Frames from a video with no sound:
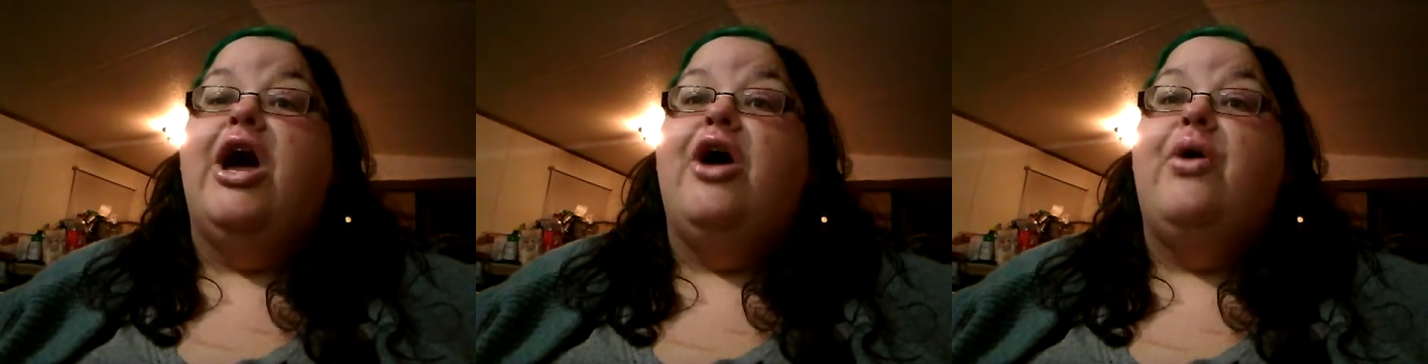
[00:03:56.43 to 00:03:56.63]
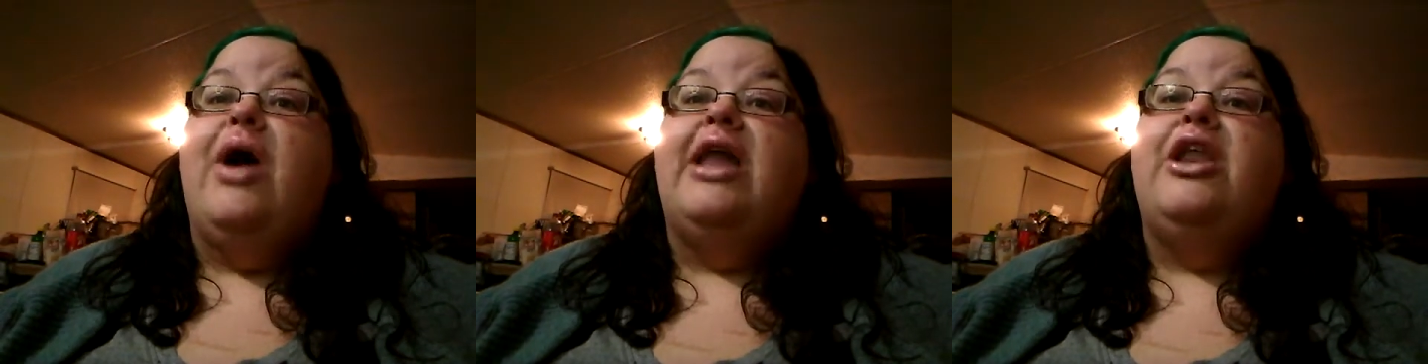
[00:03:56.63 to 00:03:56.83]

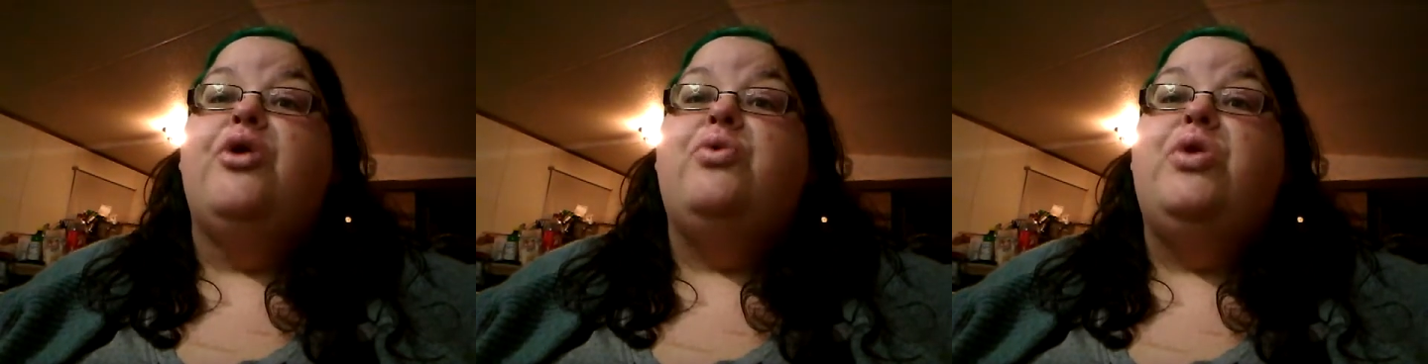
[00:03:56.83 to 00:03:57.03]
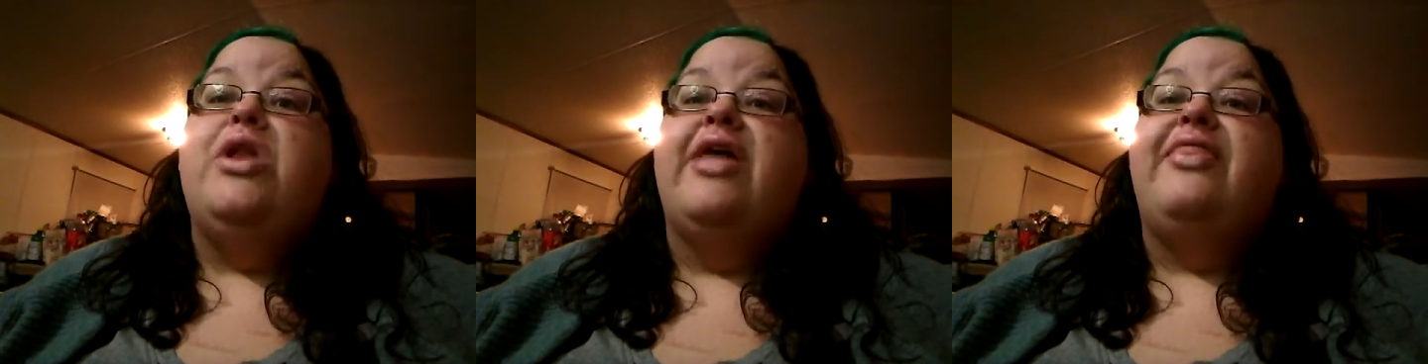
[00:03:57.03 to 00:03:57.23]
I know
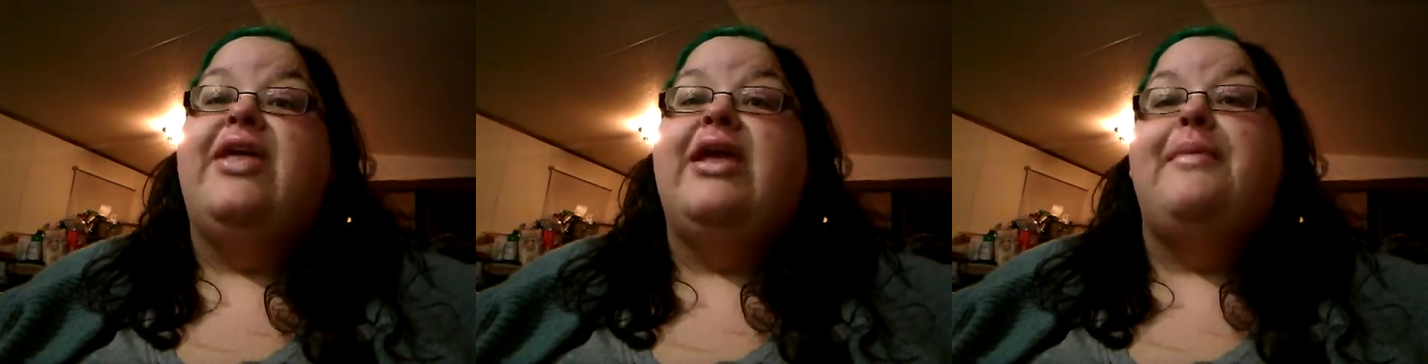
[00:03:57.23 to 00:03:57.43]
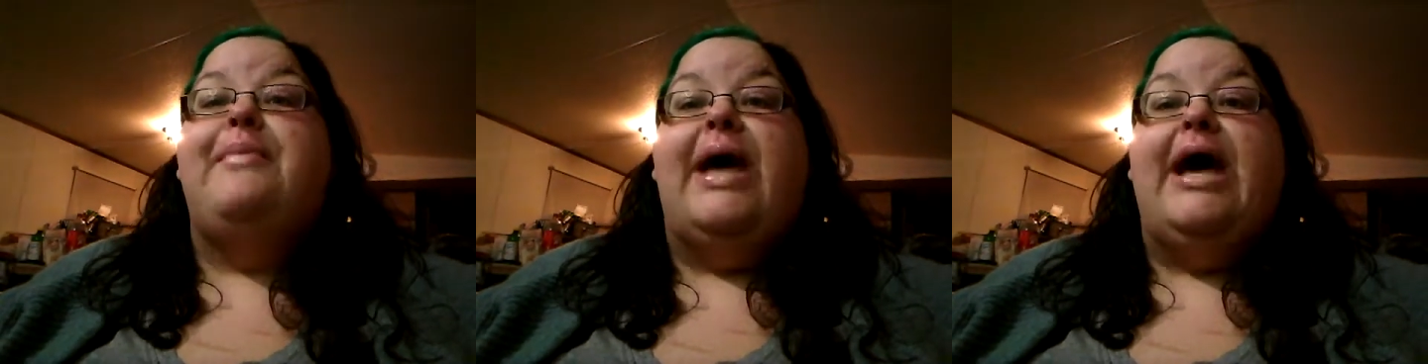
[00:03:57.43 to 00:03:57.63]

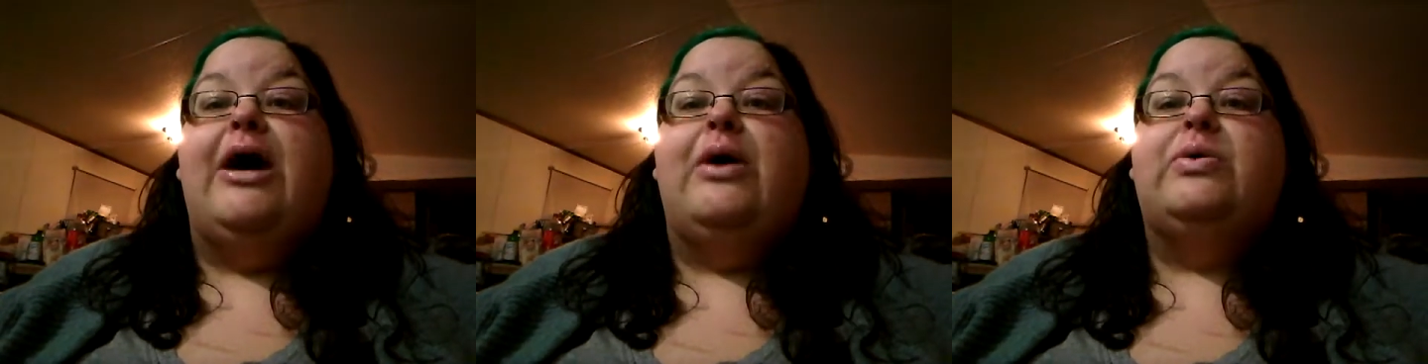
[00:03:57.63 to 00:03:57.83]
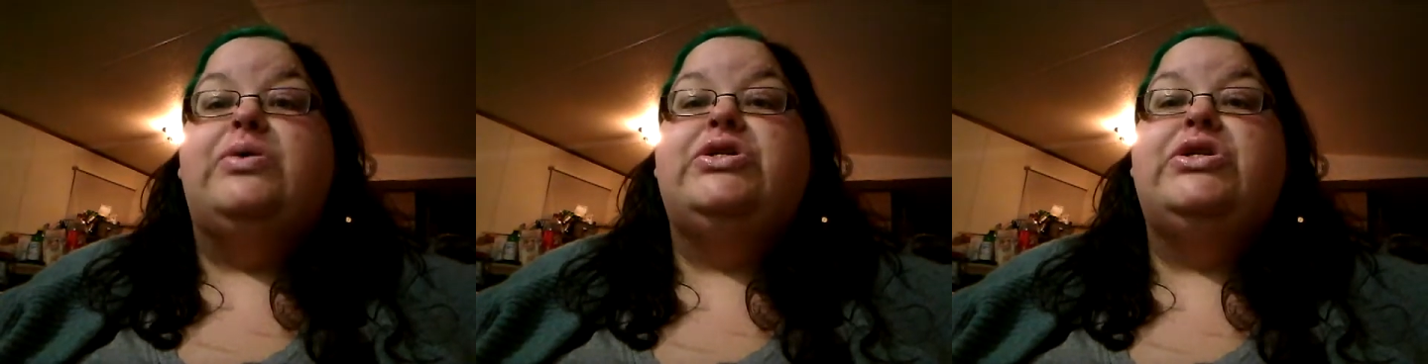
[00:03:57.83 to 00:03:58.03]
nothing
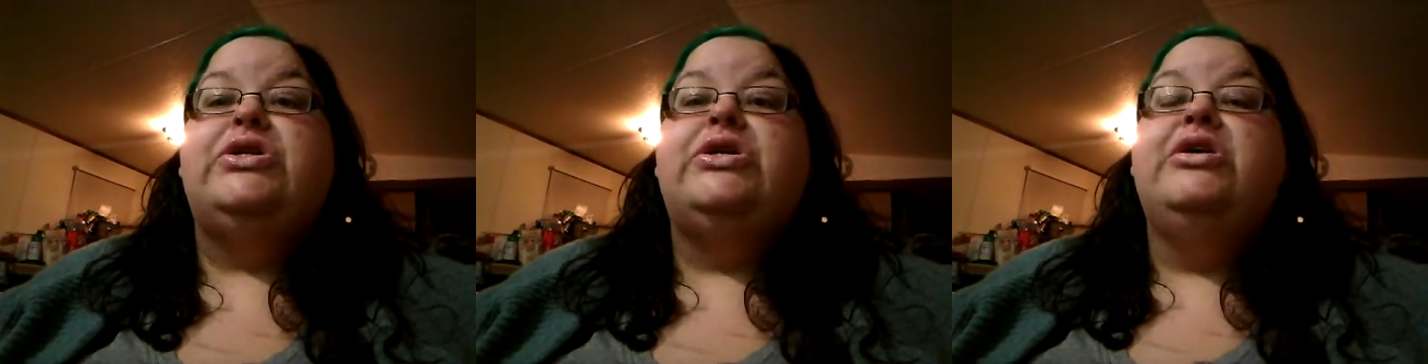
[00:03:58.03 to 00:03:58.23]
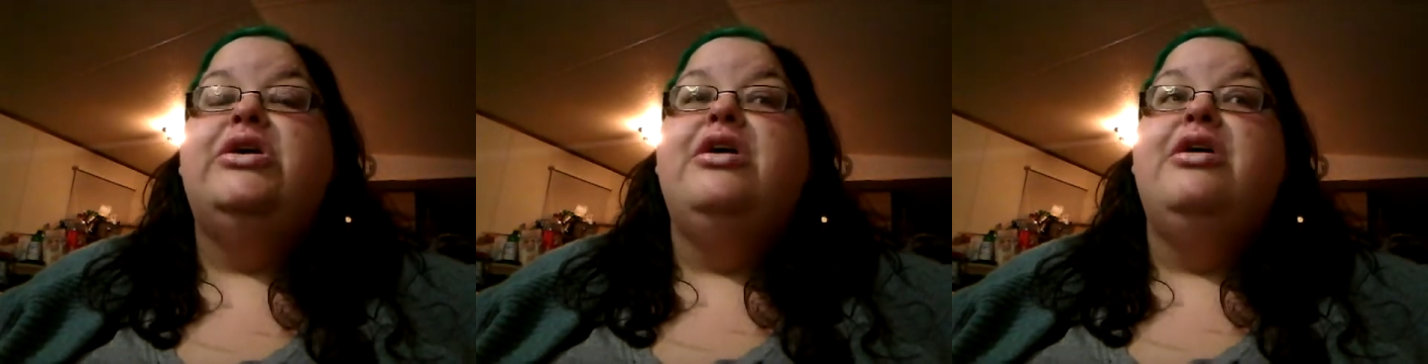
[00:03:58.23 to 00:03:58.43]
about
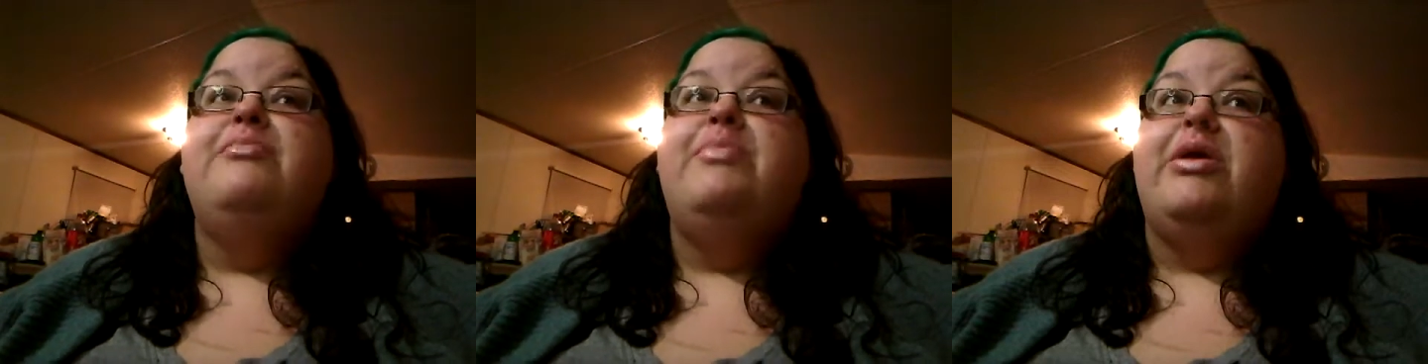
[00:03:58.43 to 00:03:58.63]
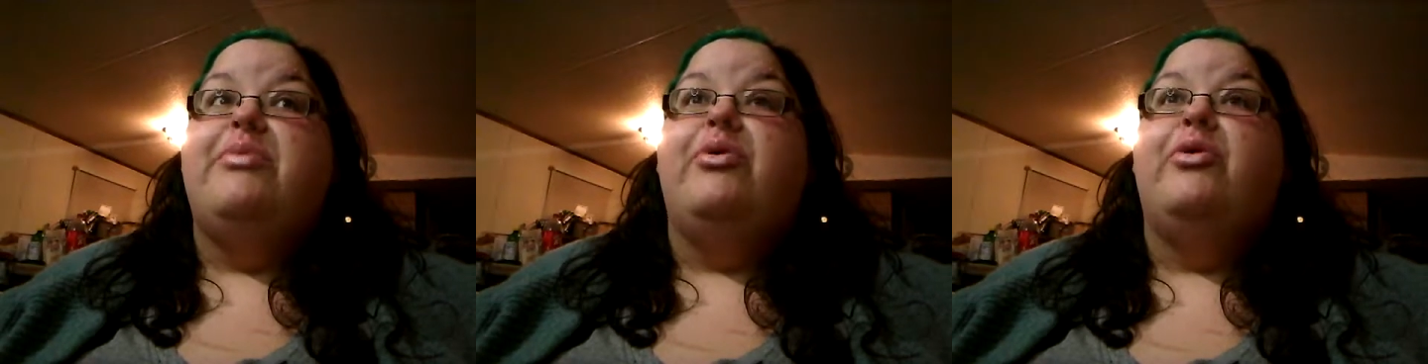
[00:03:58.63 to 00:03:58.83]

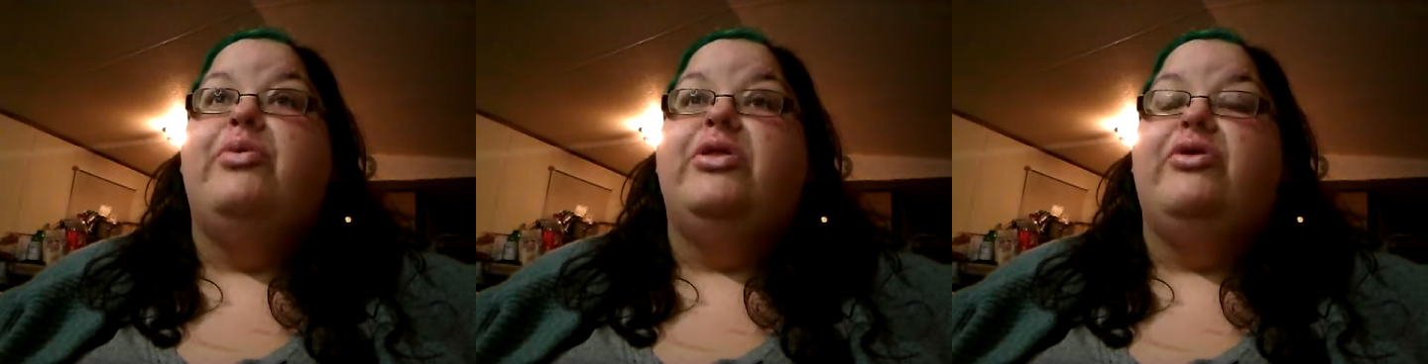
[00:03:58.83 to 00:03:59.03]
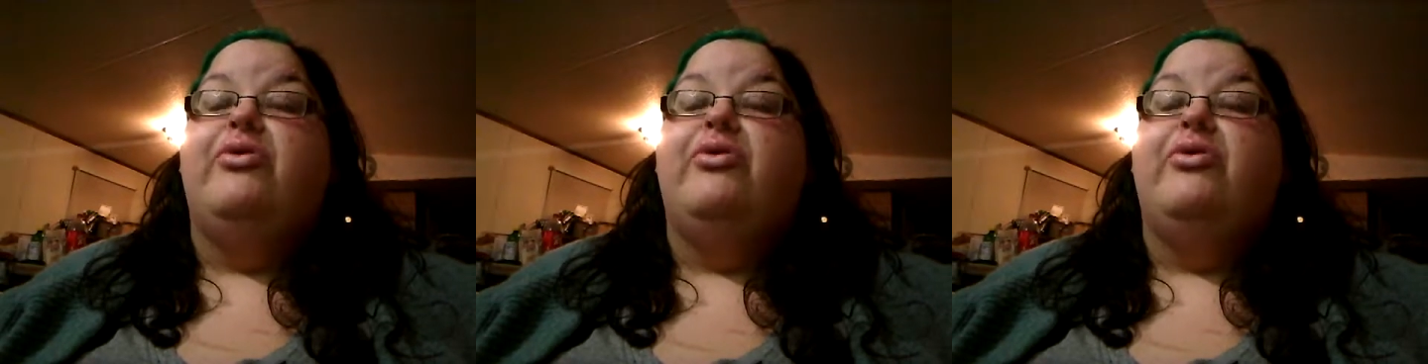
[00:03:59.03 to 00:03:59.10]
people with